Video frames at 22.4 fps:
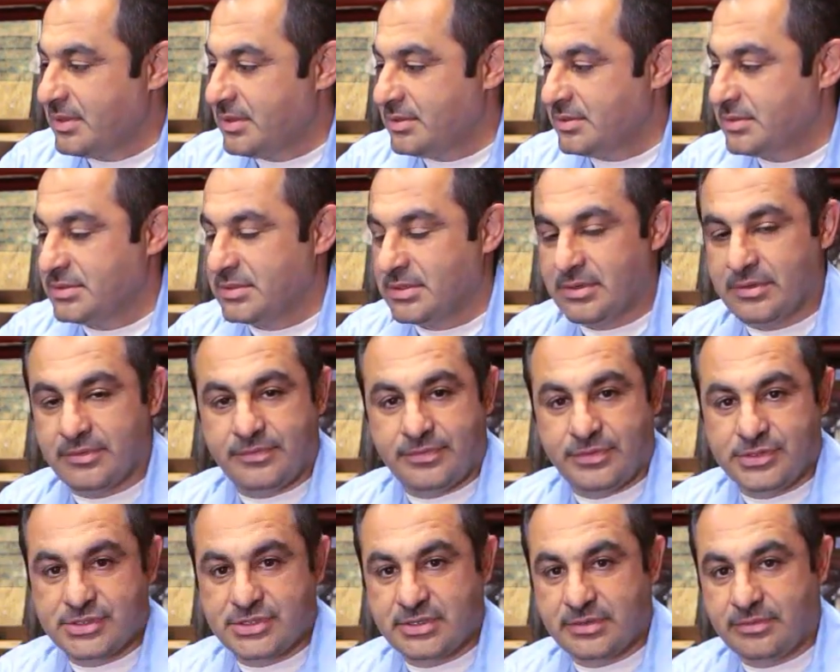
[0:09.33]
So
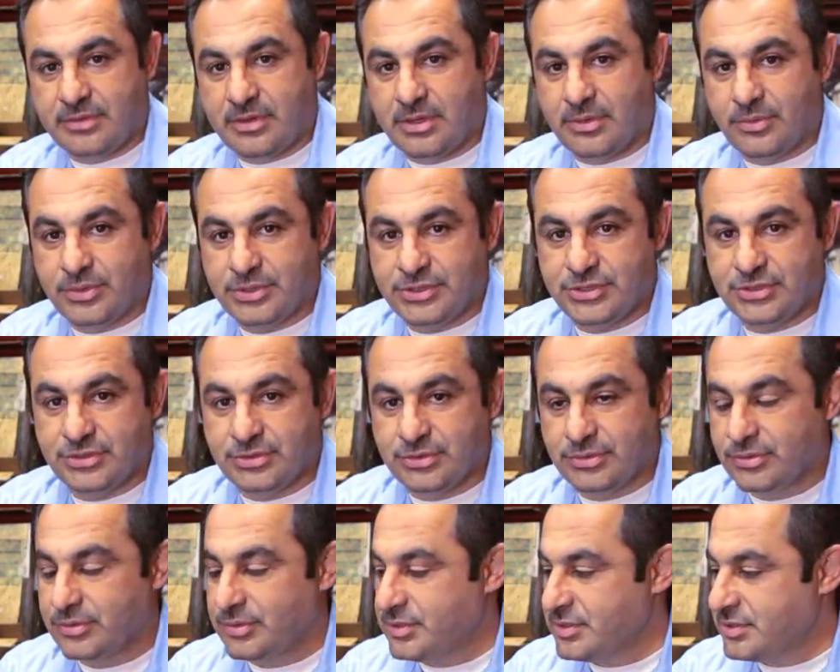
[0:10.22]
first of all, what you
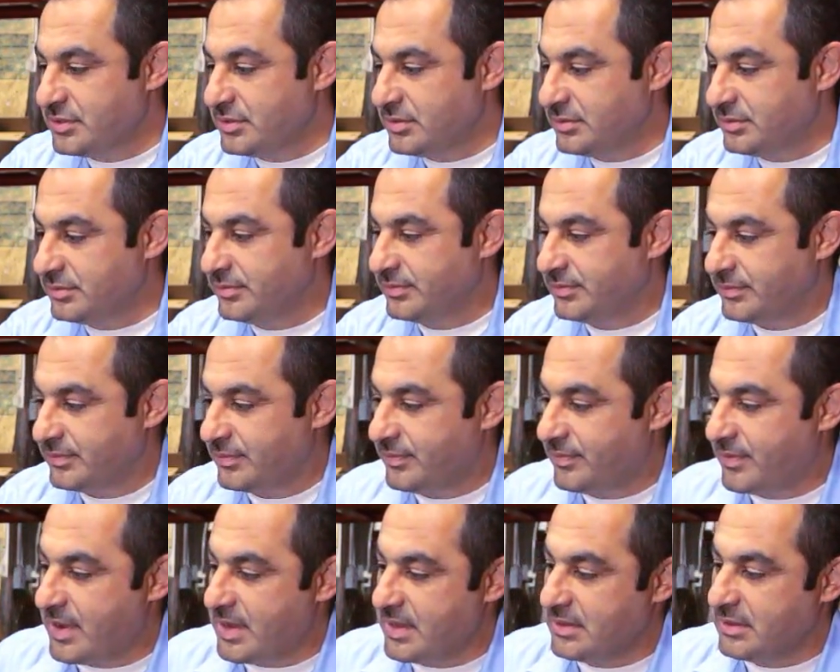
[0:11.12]
do is you
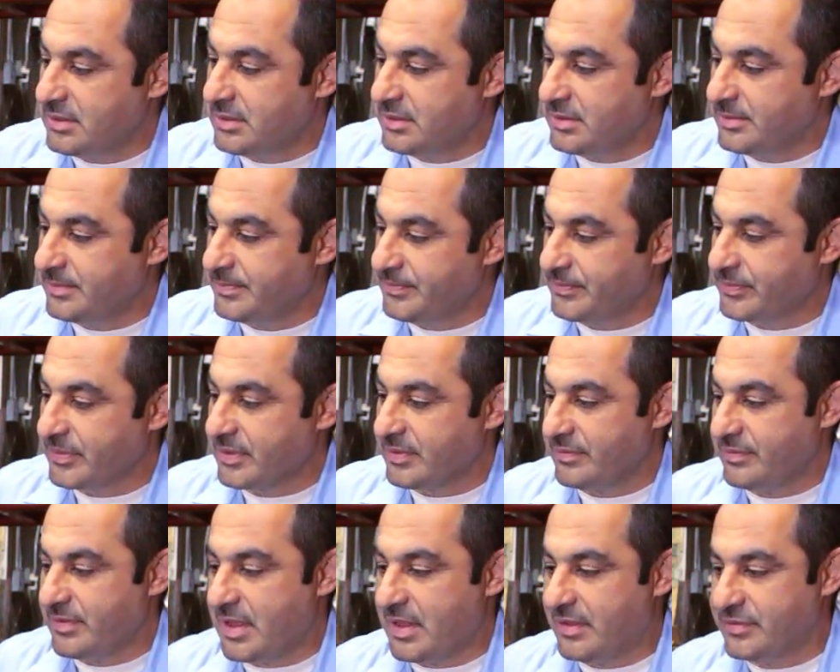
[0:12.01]
find the
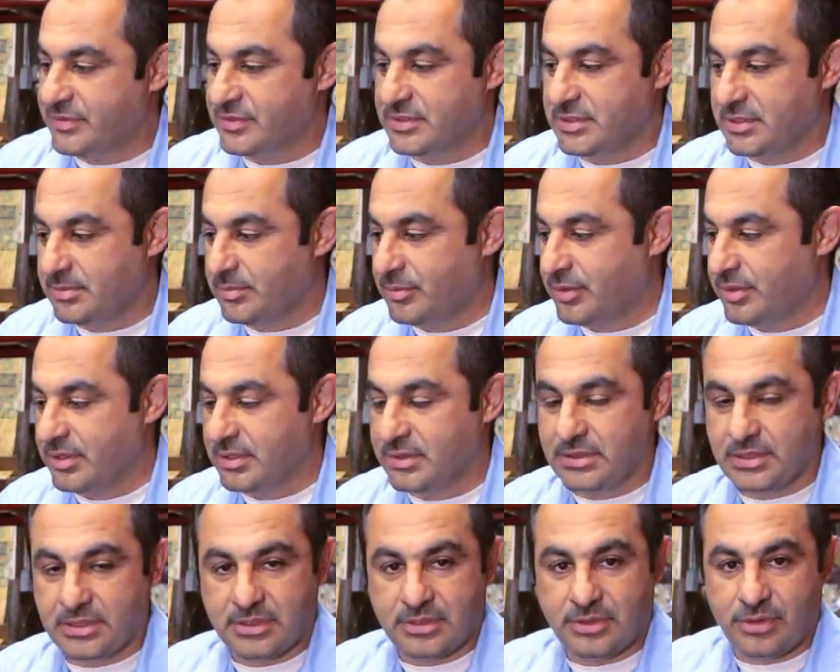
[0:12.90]
valve stem
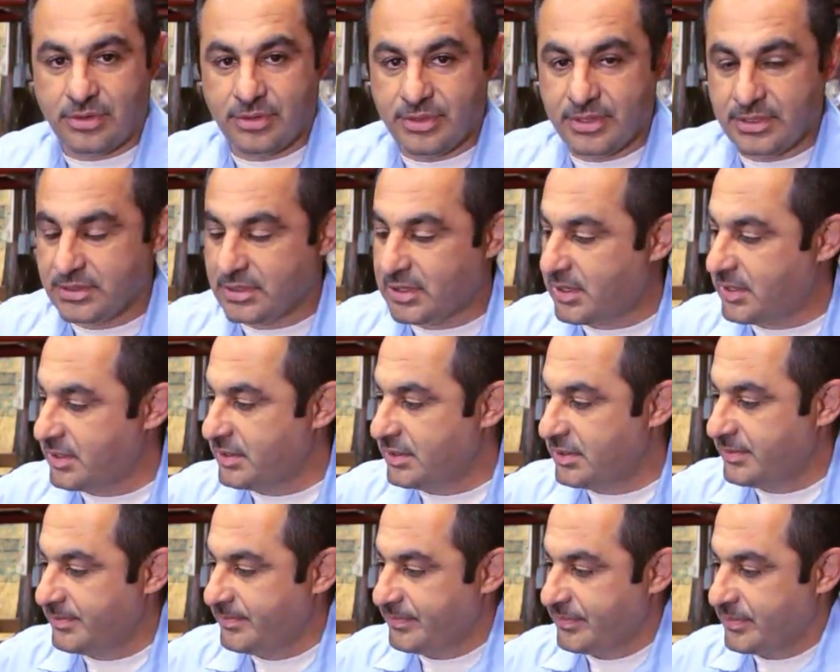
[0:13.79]
on the tire,